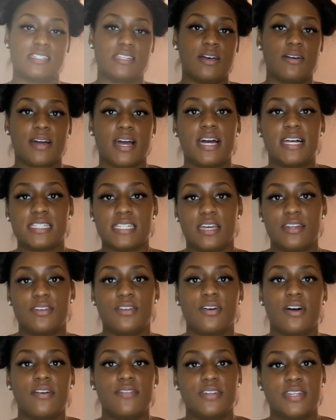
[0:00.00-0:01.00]
So guys, I know
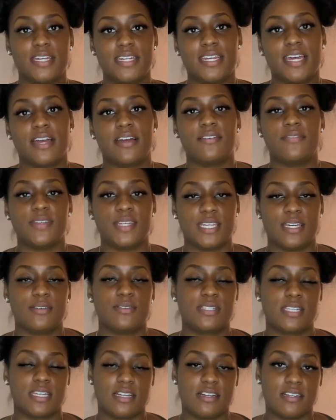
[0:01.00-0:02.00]
I've done hair
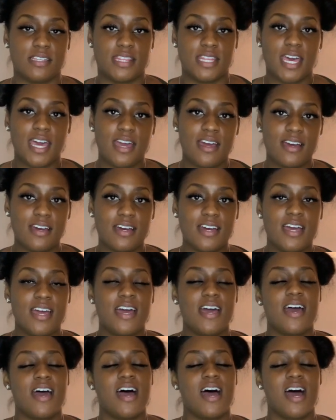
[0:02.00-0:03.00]
videos here and there,
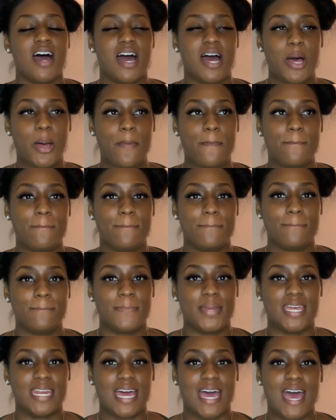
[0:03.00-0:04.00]
and
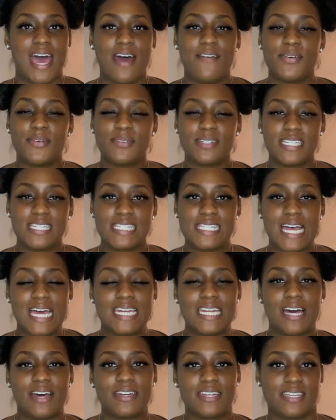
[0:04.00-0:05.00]
I haven't really sat
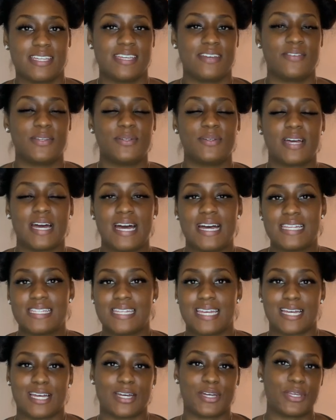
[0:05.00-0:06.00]
down and given you guys
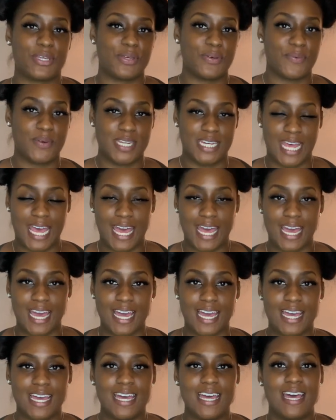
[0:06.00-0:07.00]
like a
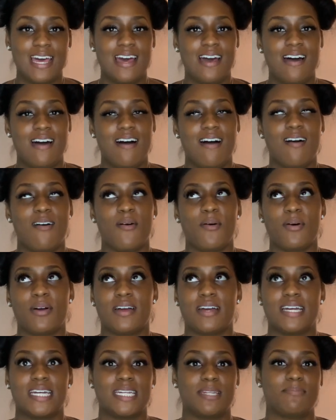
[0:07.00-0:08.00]
Q&A or
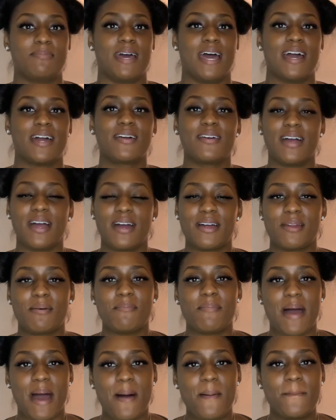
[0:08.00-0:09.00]
any background
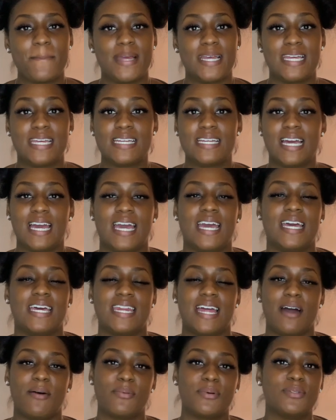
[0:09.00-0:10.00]
about me, and
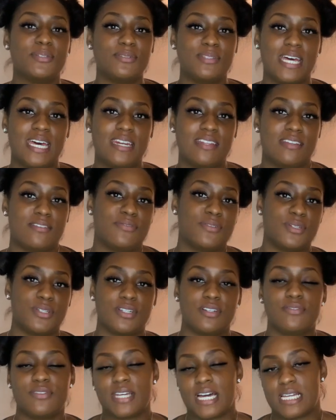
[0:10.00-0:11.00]
I will do that in the future
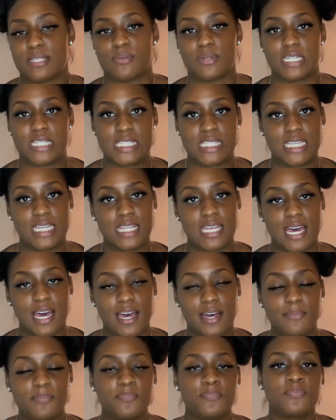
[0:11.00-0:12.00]
if you guys want to see
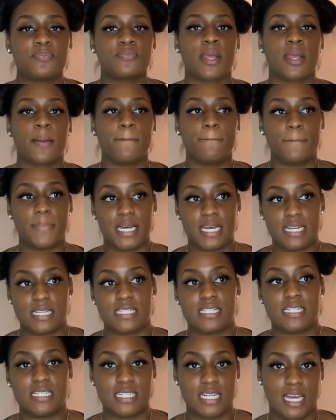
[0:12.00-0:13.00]
that. But
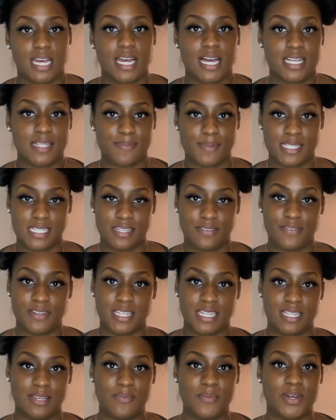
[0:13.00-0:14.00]
today I
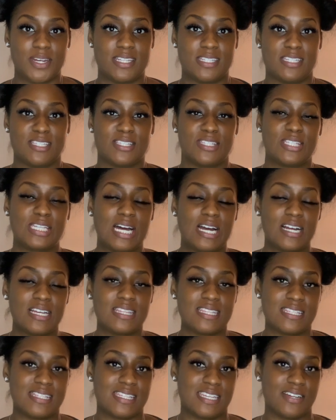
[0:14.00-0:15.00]
specifically wanted to start
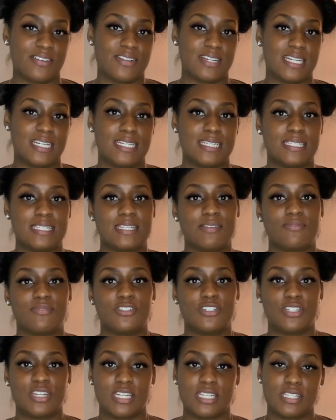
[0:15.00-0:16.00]
the series
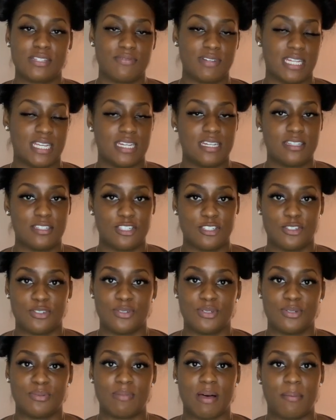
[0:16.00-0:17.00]
just related
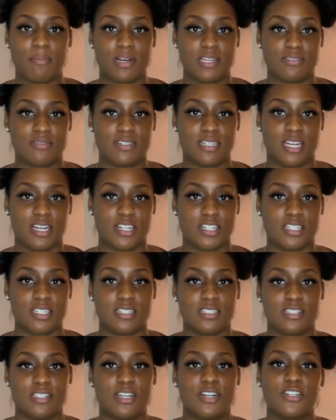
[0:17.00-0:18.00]
to my breast
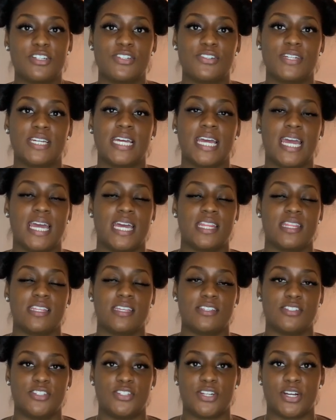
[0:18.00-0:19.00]
reduction surgery and the
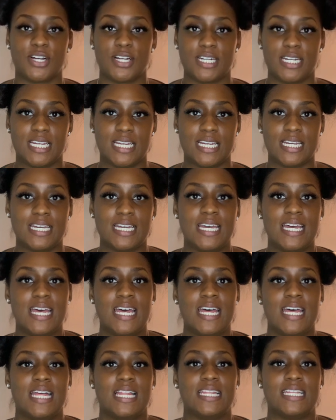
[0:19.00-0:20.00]
journey
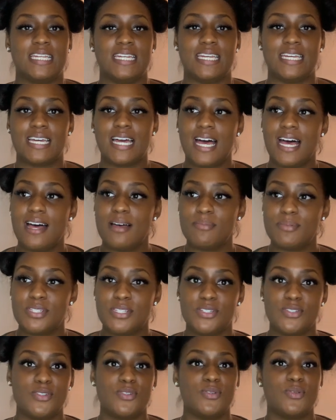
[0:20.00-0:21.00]
leading up
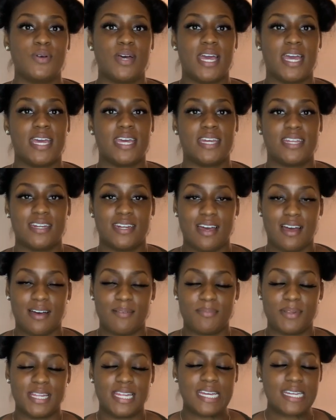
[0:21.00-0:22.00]
to, and I
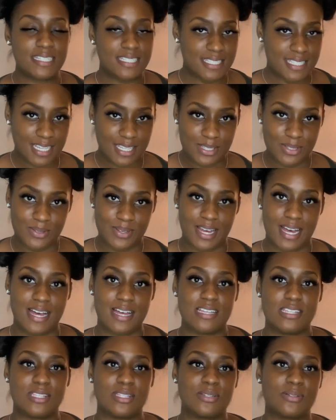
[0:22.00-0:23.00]
plan to take you
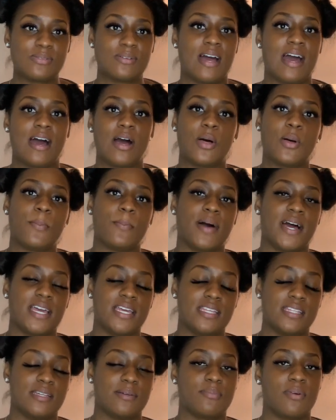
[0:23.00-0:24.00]
guys throughout my
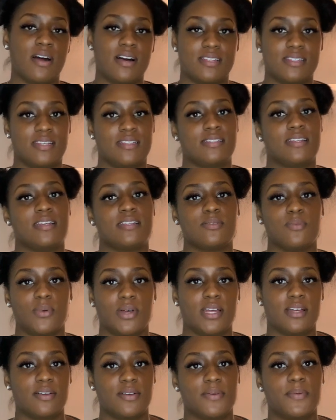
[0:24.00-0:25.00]
healing process as
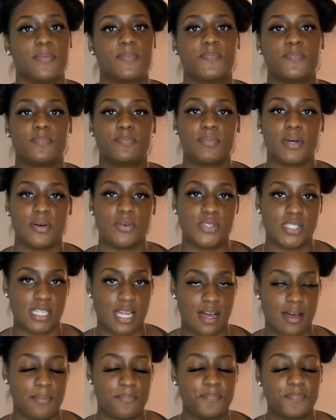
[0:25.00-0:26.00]
well,
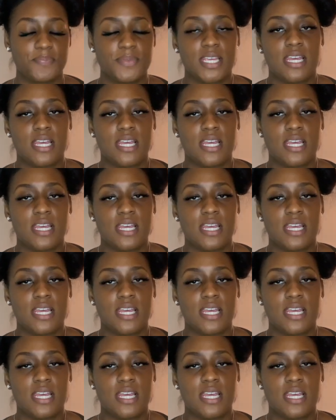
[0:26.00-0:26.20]
post-op.